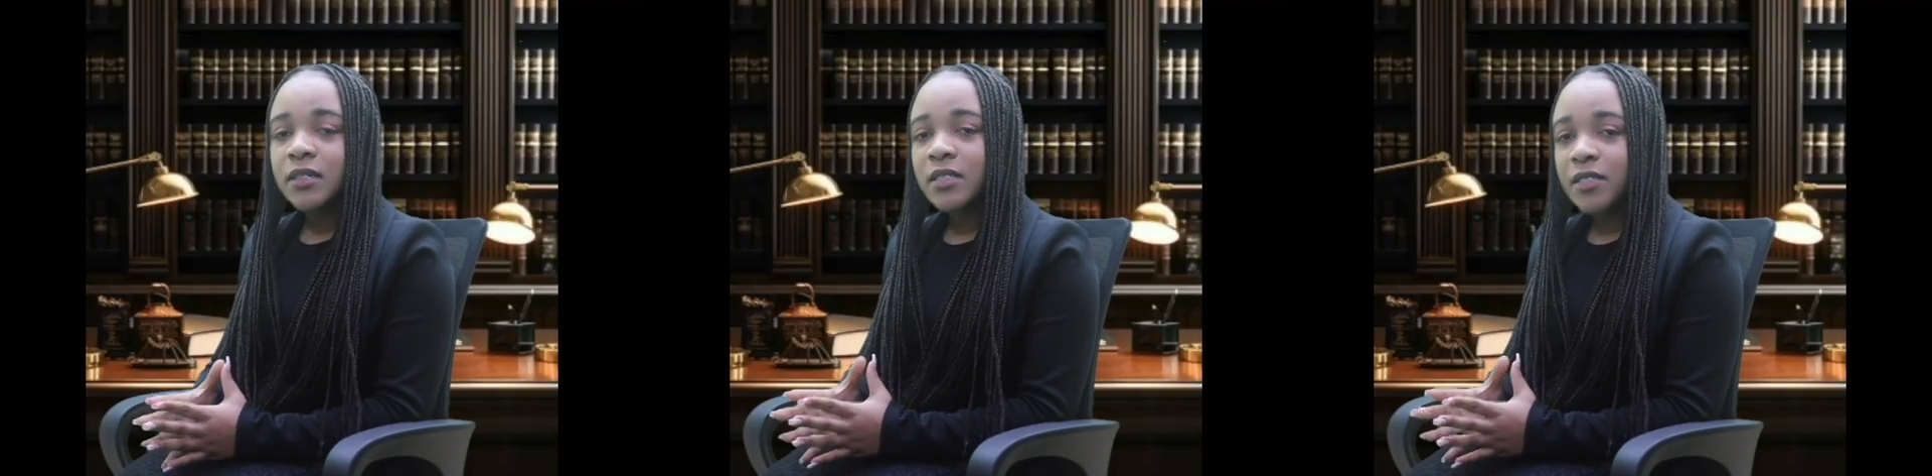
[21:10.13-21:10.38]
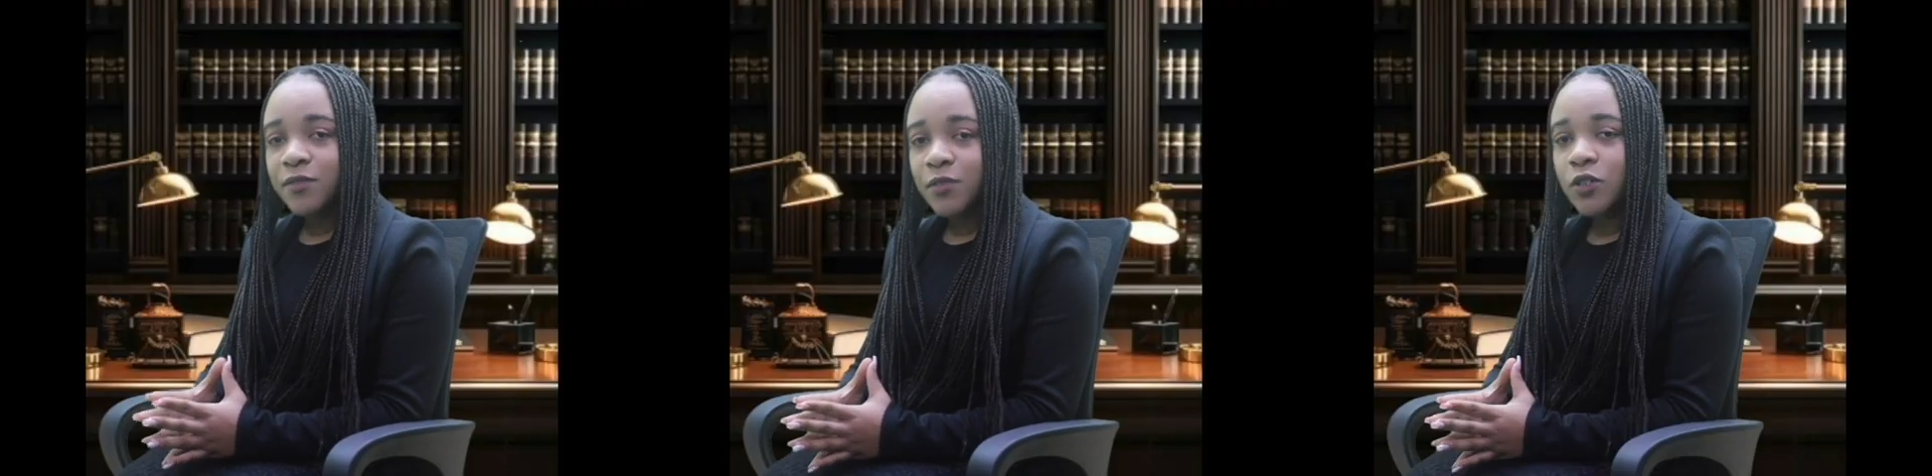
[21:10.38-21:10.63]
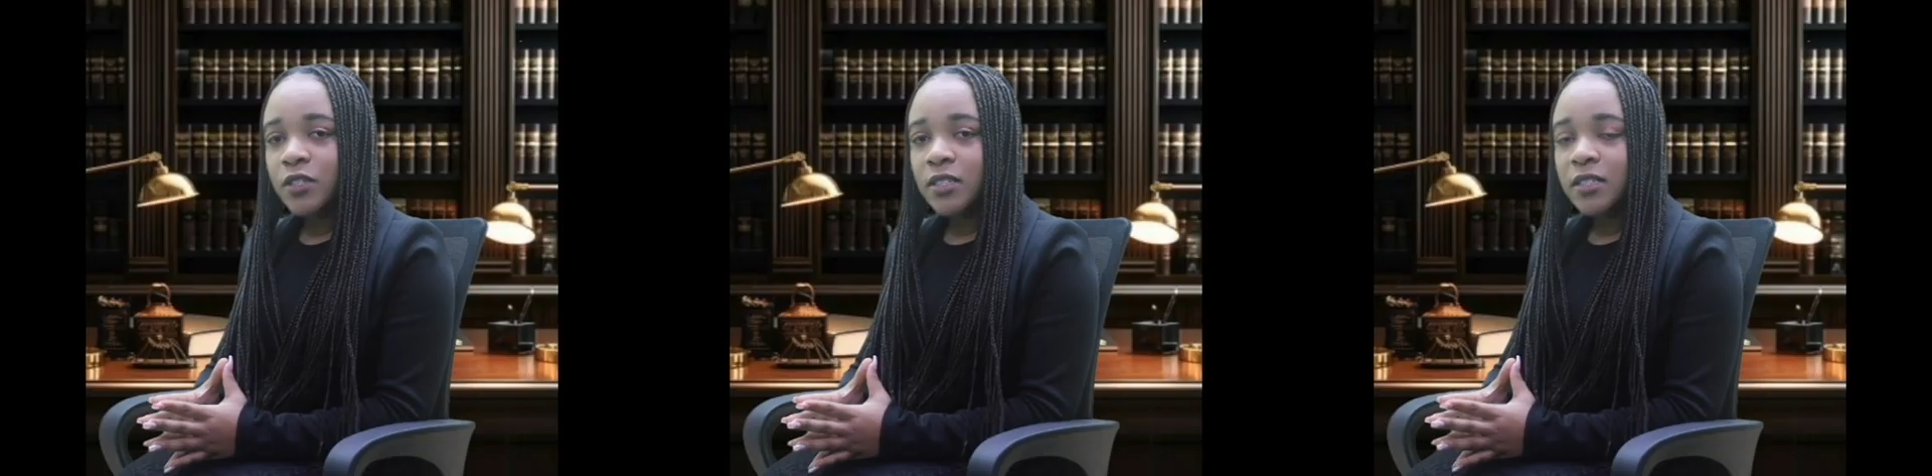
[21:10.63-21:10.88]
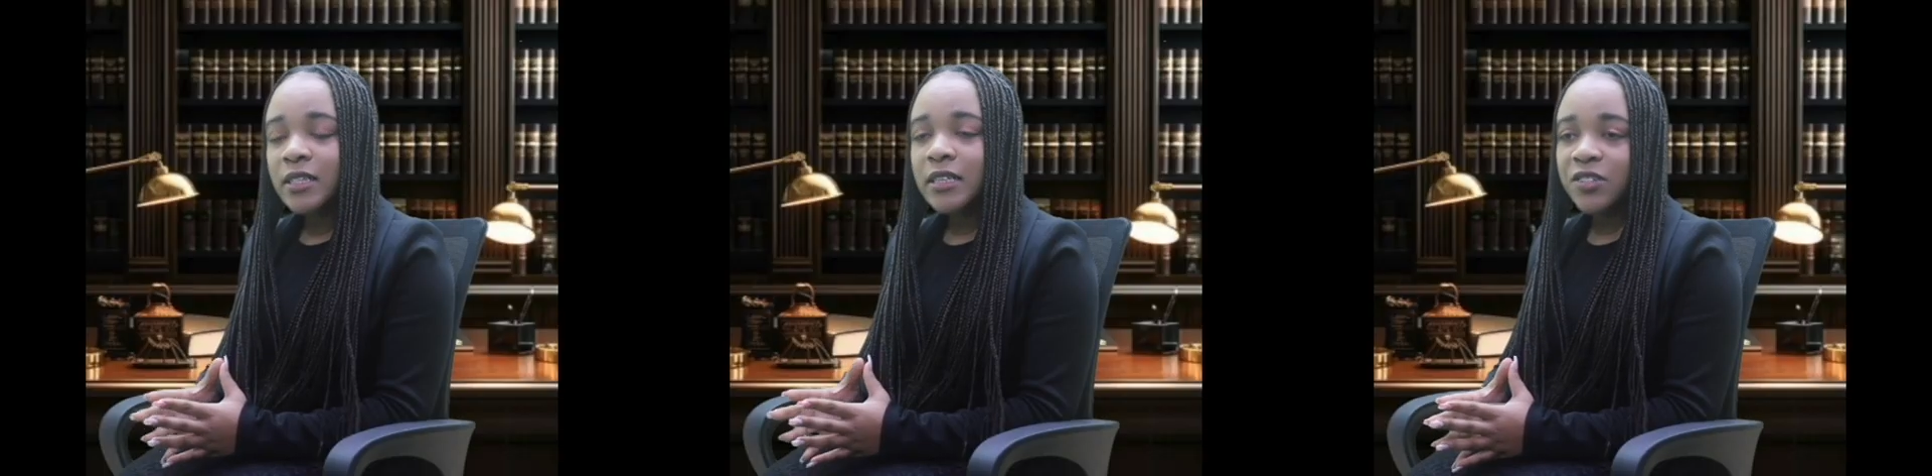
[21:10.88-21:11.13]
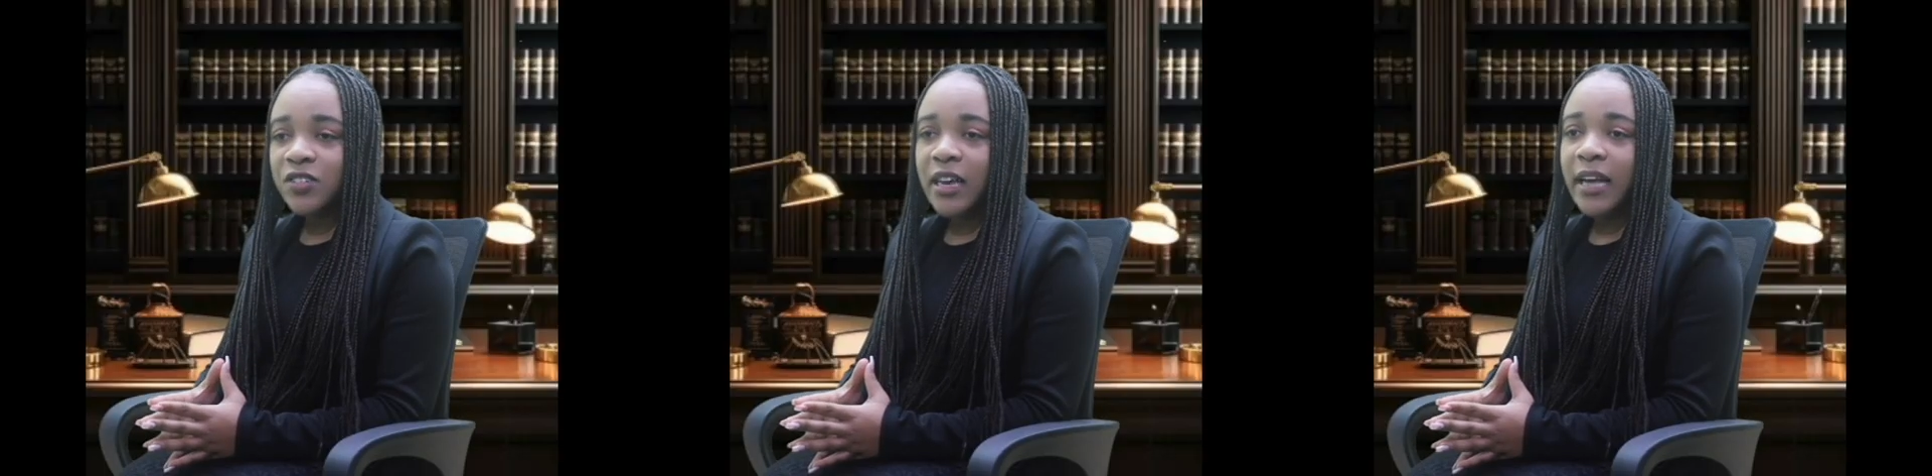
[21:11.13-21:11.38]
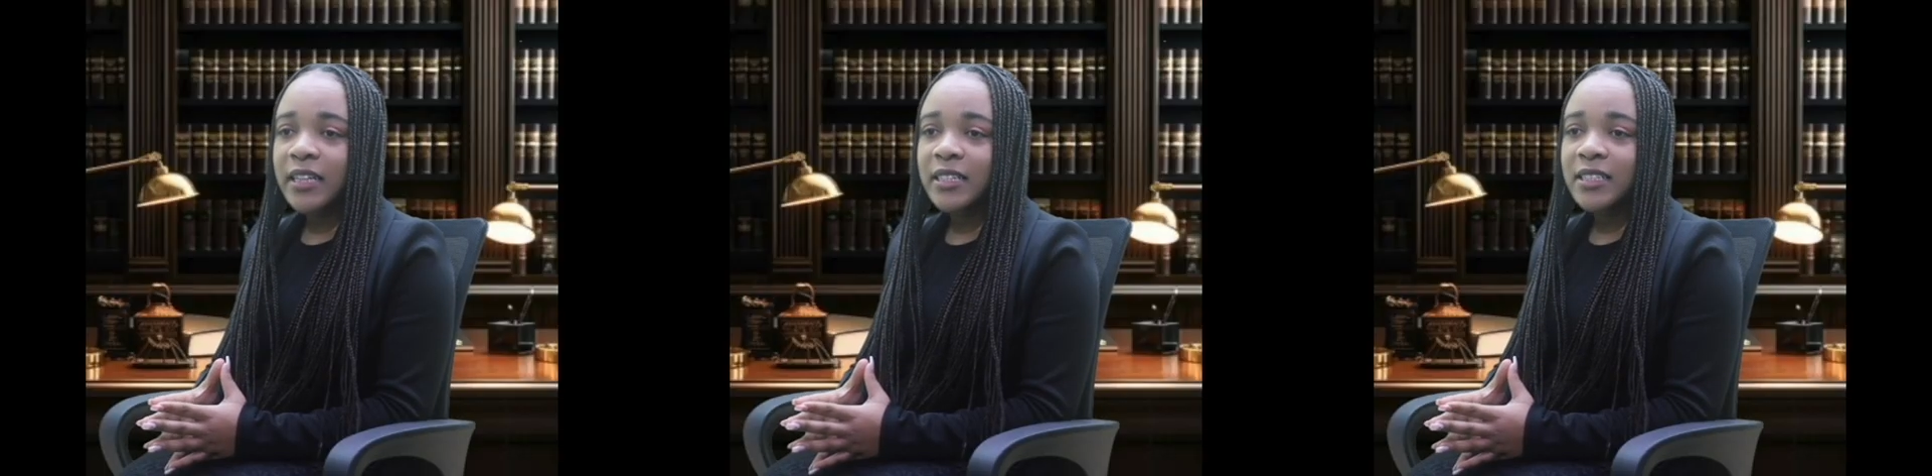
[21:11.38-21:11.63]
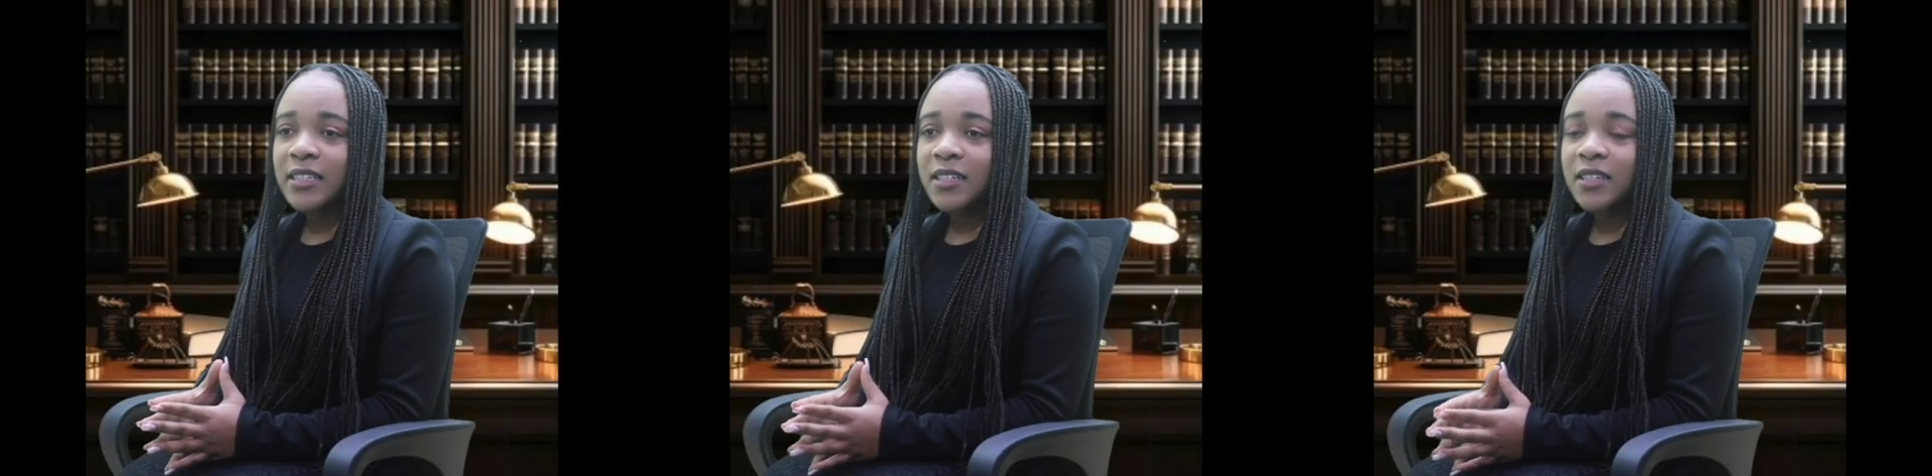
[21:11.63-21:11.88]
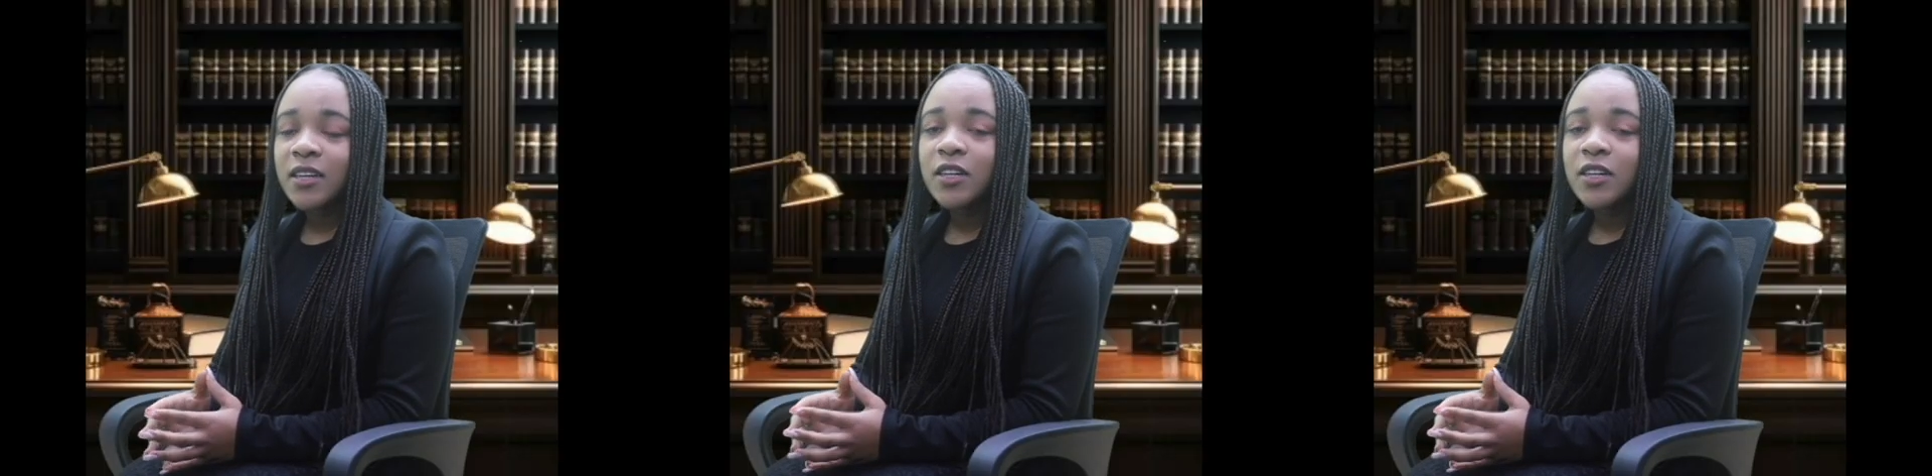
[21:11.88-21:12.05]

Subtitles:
divorce is reality.